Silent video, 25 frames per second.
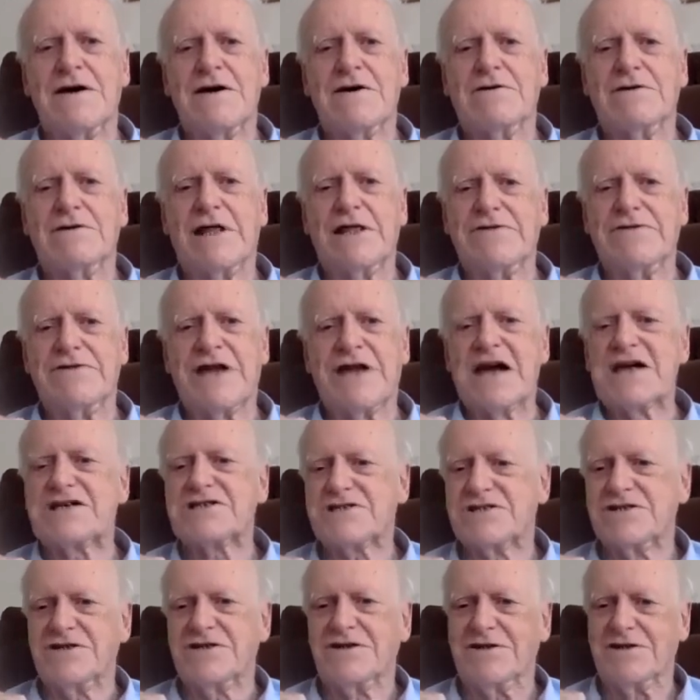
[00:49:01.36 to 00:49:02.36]

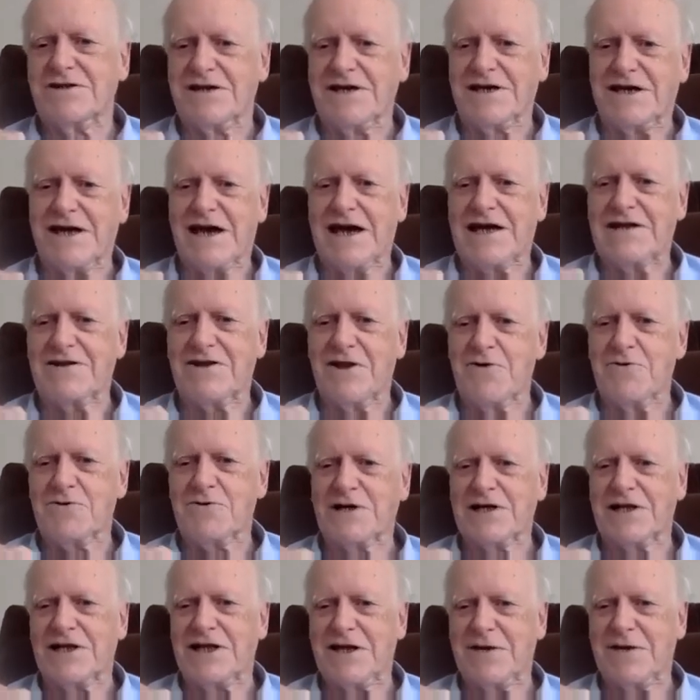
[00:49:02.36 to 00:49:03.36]
nationally and
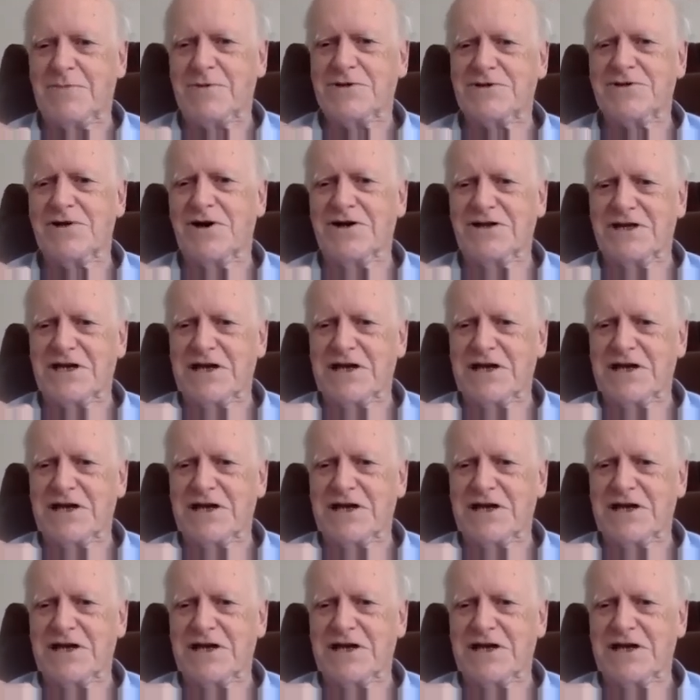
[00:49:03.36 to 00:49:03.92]
locally, but not